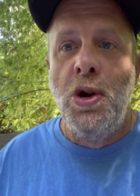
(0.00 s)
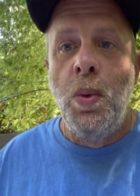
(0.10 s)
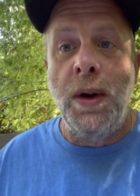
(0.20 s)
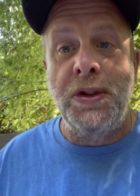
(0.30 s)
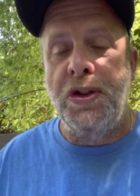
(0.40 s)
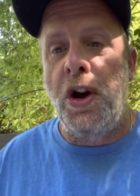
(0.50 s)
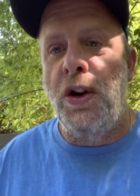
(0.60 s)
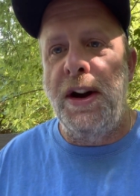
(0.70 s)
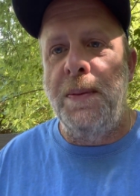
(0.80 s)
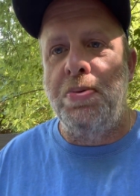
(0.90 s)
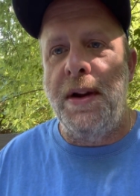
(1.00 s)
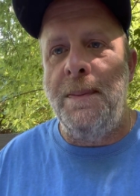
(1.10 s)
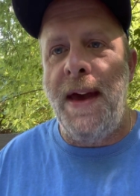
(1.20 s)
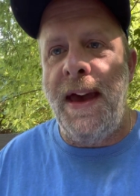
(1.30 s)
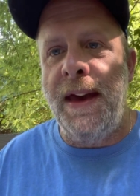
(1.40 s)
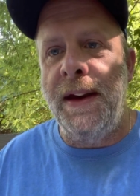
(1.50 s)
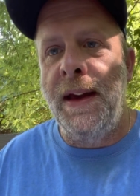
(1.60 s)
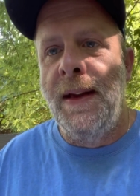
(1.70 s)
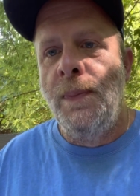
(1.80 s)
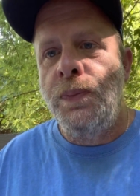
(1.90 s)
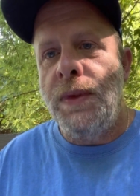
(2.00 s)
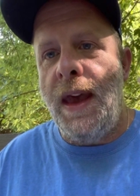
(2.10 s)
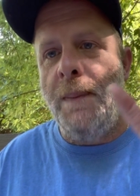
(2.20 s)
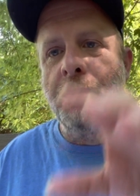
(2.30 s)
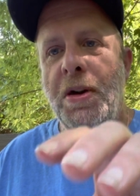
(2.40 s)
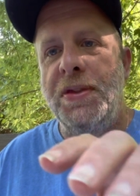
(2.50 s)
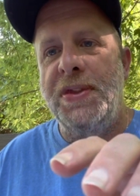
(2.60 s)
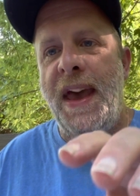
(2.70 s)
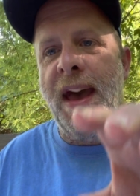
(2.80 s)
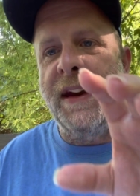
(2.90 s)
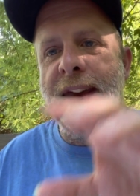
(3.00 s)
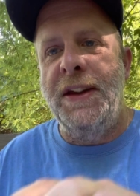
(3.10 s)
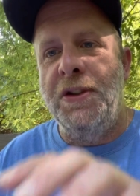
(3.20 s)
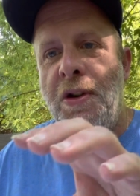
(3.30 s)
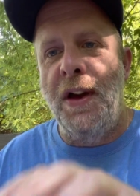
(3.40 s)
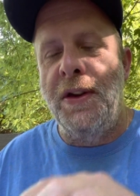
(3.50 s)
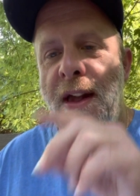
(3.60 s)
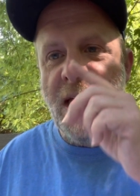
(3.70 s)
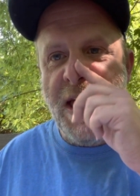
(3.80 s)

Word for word: which is already pre-made and put that in your other.